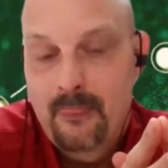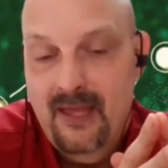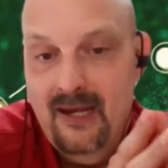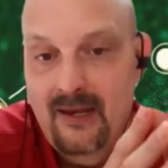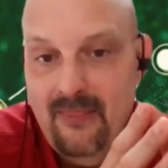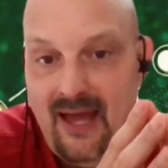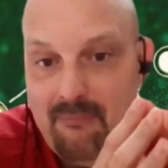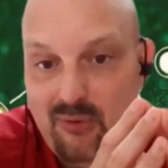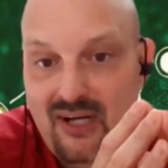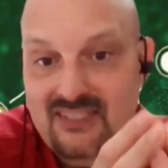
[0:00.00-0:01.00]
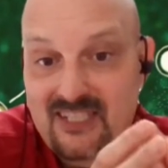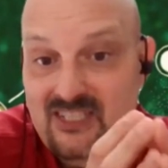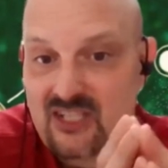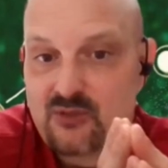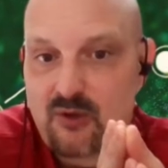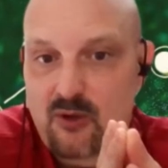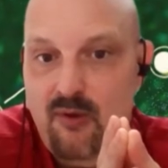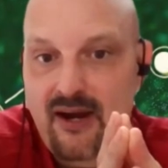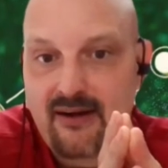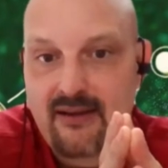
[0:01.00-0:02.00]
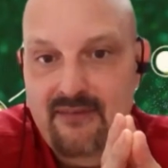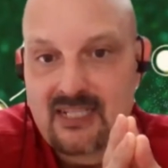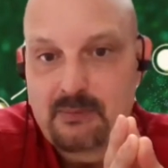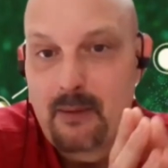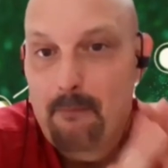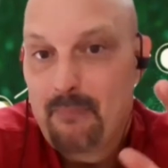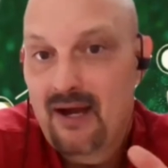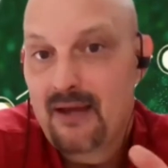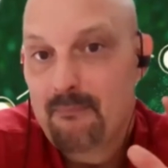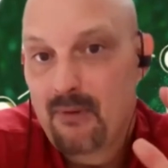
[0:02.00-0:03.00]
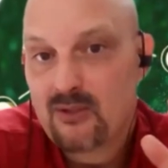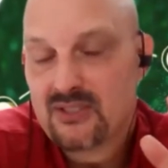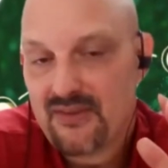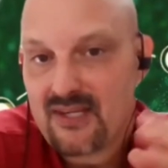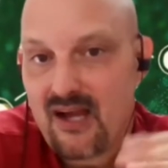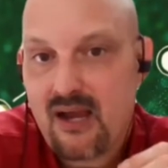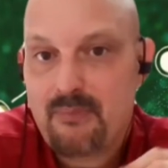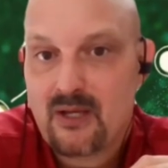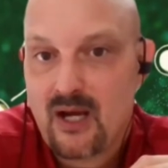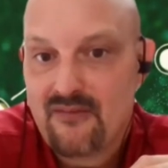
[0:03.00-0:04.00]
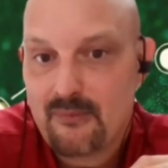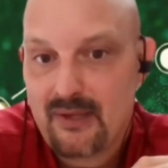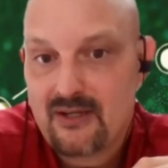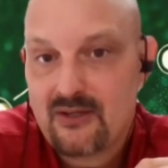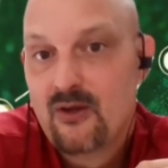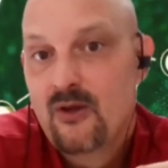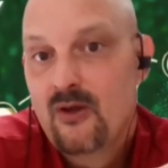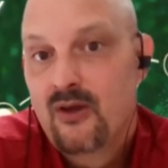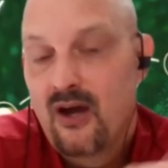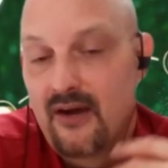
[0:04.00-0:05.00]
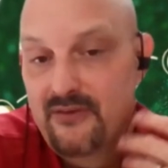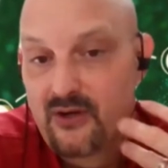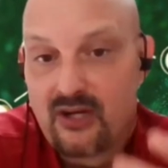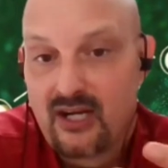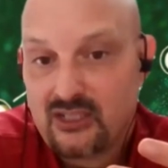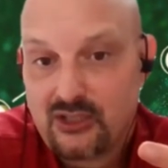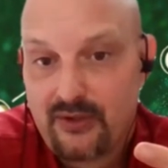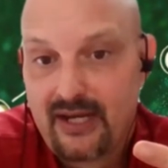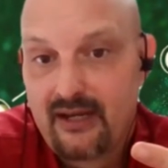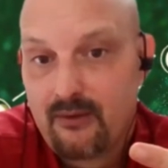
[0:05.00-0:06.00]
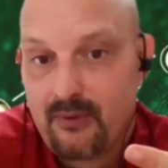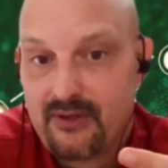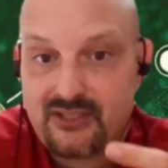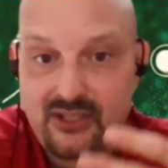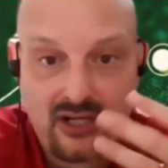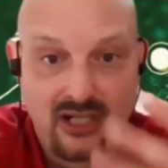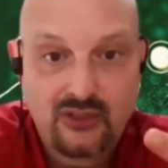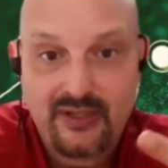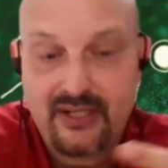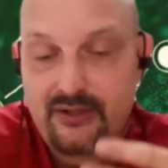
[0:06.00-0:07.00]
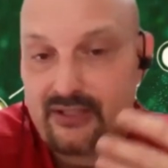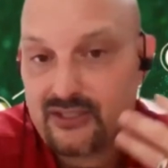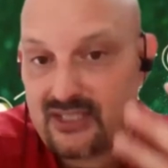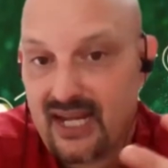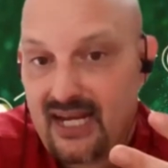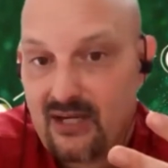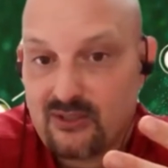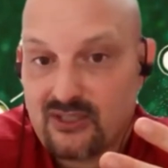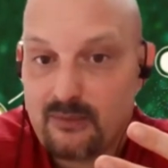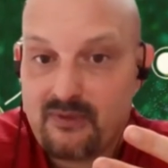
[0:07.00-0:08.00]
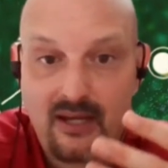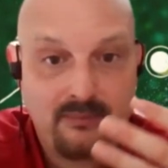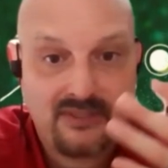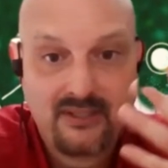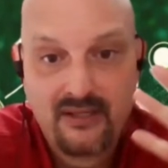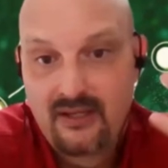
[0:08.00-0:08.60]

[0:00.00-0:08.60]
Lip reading: then that process does require an investment. But most of the time, the government of your country, whether it's your country or your state, or sometimes